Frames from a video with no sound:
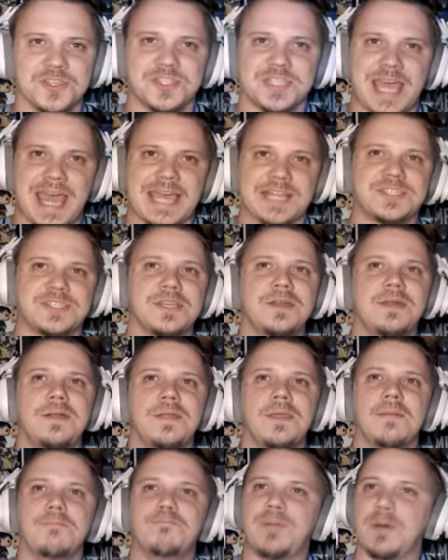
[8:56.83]
the stats,
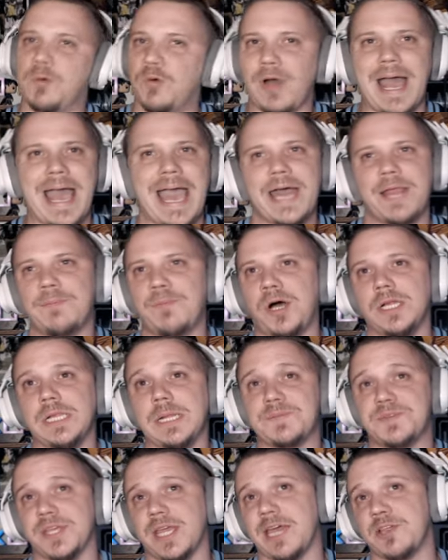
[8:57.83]
but we'll add them all
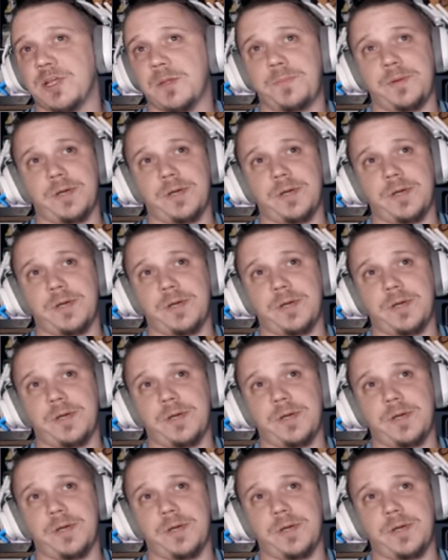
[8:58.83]
up together.